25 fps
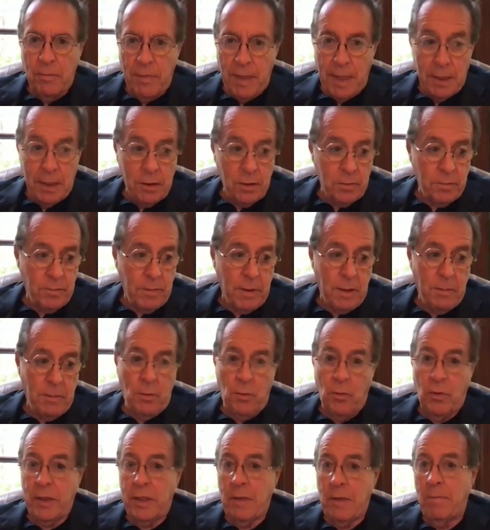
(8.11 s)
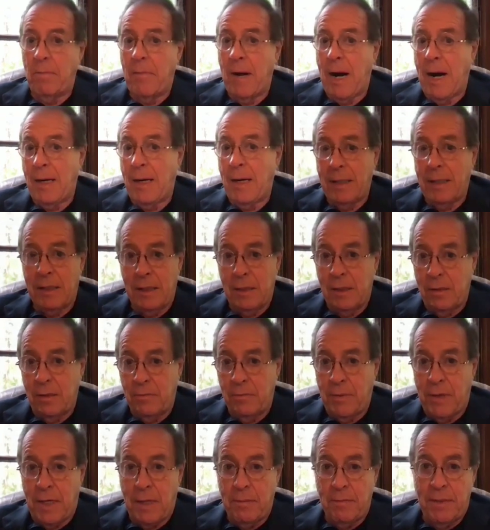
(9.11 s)
med department or the marketing
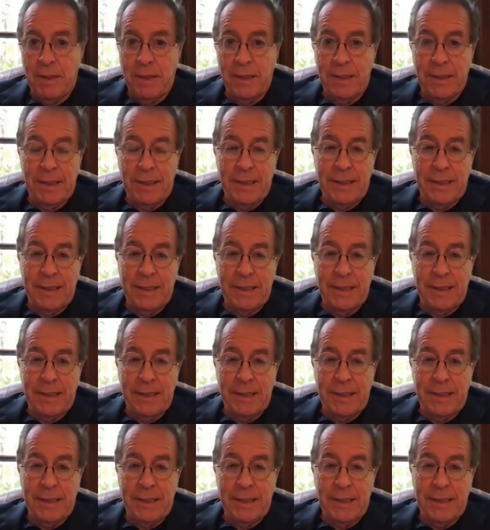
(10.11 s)
department,